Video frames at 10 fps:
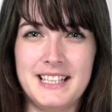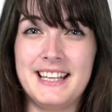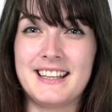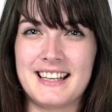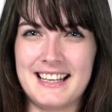
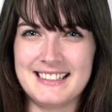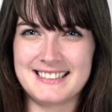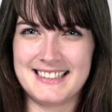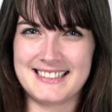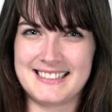In the
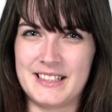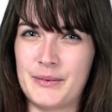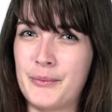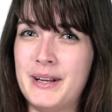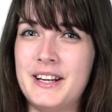last
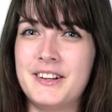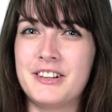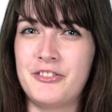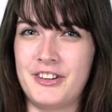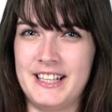lesson we learned
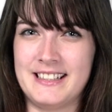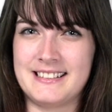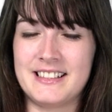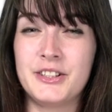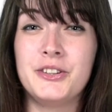the
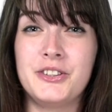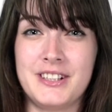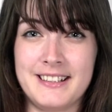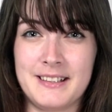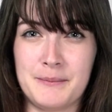phrase
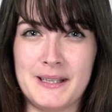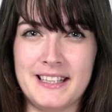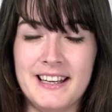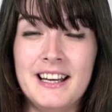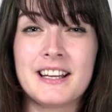ursäkta mig,
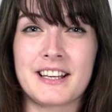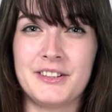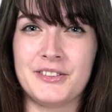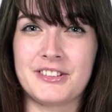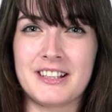
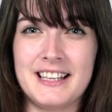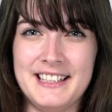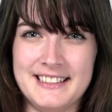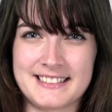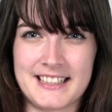kan du tala
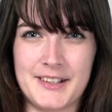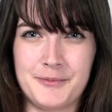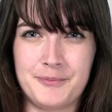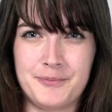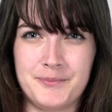engelska?
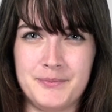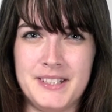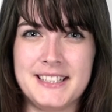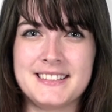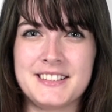
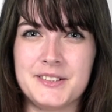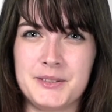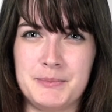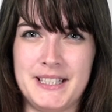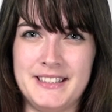
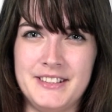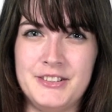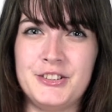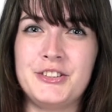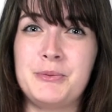Excuse me,
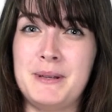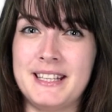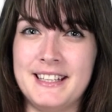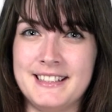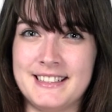do you
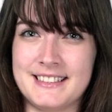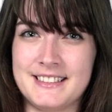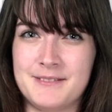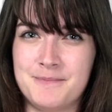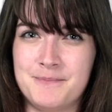speak
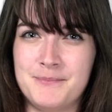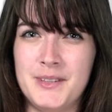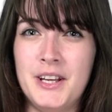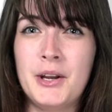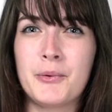English?
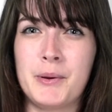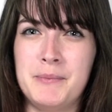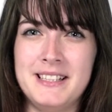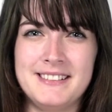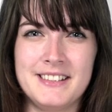We
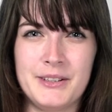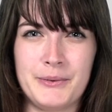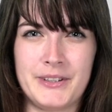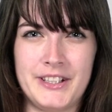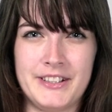mentioned
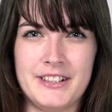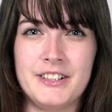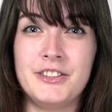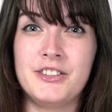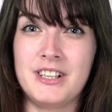the word
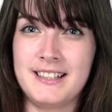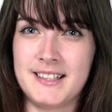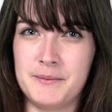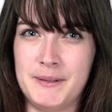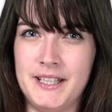
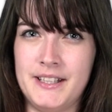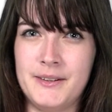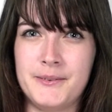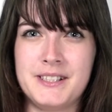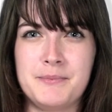ursäkta
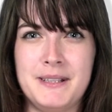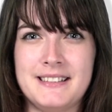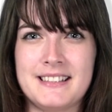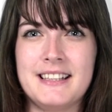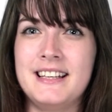mig, which
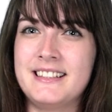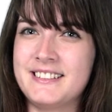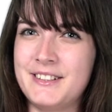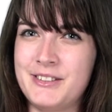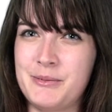means
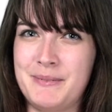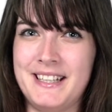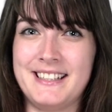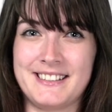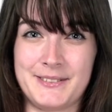excuse
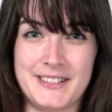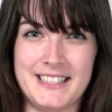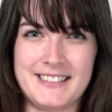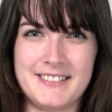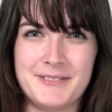me in
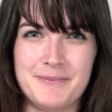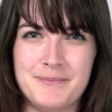Swedish.